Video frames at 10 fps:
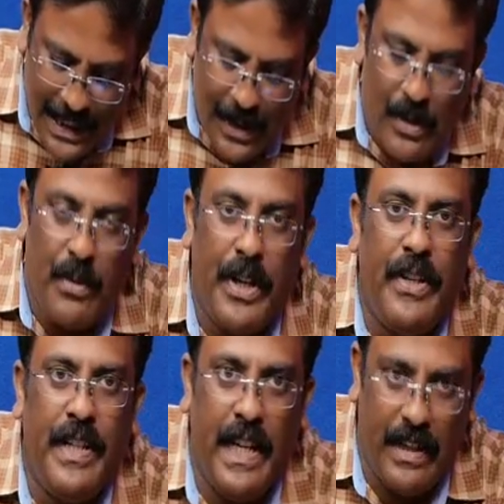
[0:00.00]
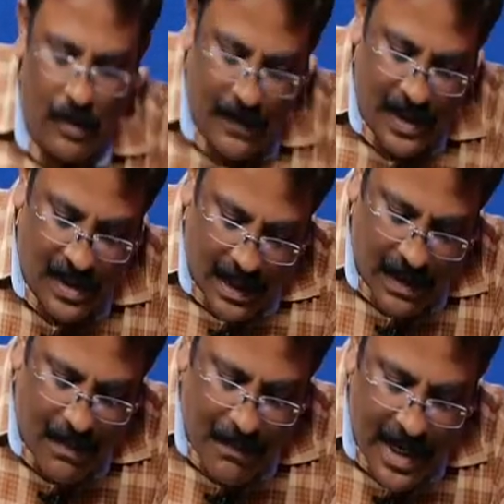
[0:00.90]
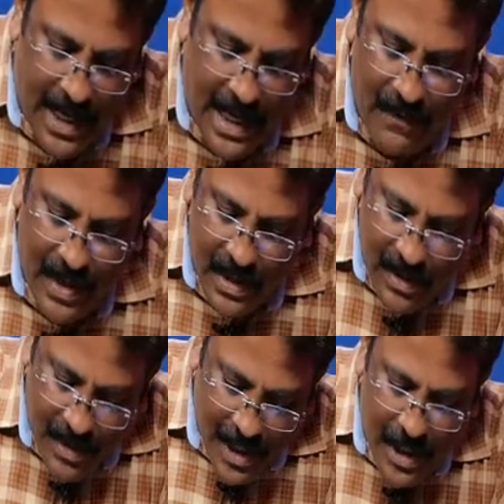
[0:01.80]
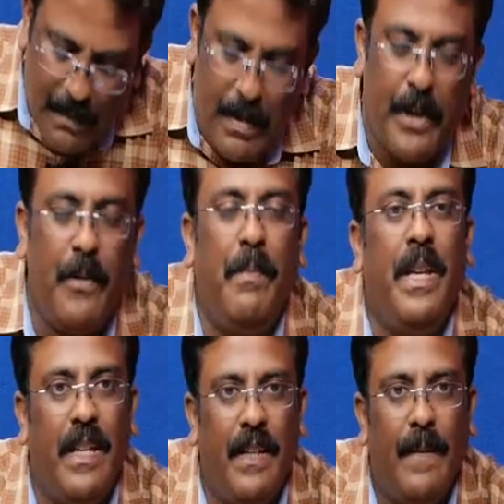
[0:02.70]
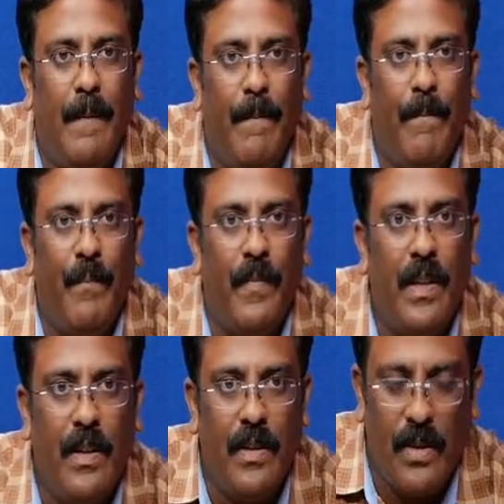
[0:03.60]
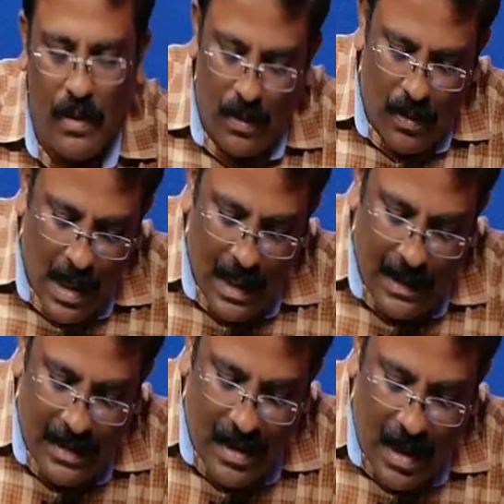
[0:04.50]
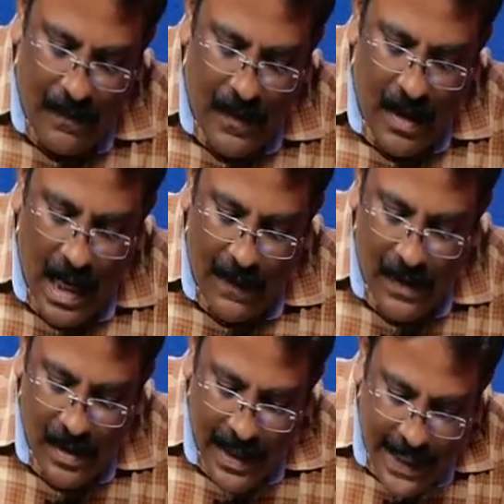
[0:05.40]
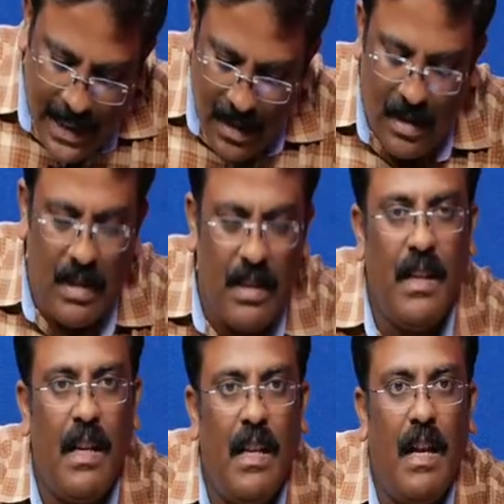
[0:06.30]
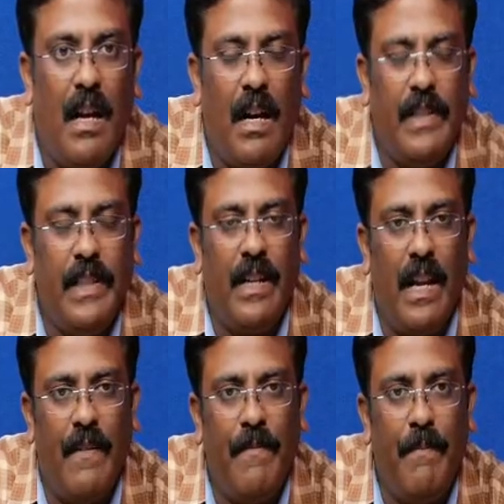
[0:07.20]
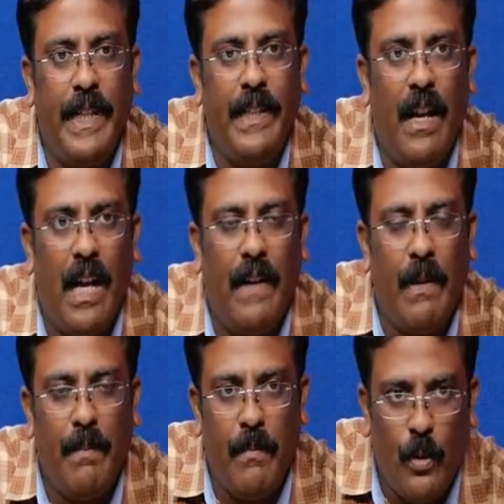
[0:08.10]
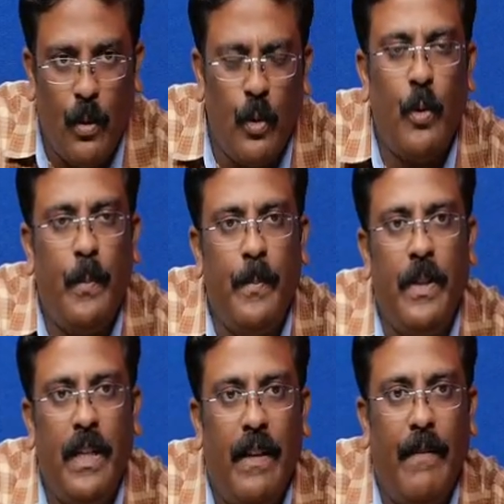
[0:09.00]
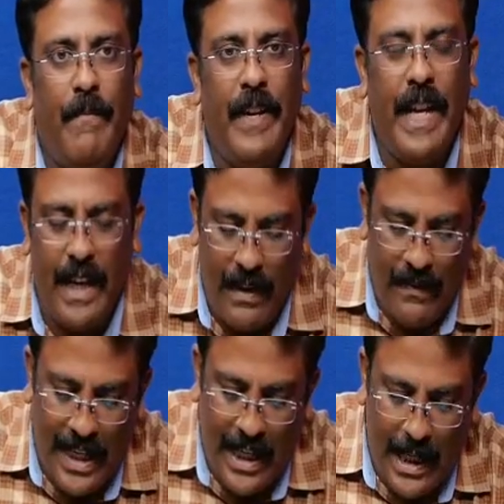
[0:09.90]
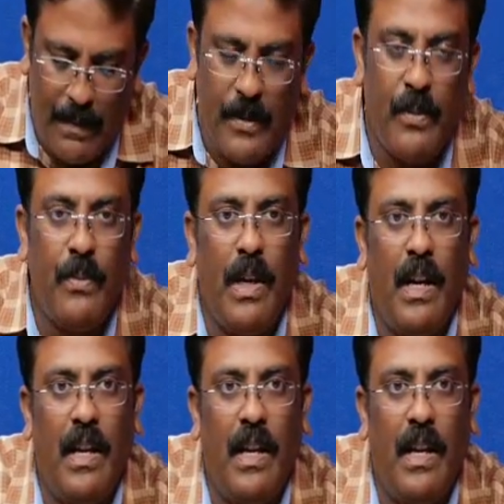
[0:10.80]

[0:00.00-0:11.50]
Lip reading: to is going to A. So we started from A and we are just reaching back to B. So the graph will have a cycle, or the graph might have a loop where we can able to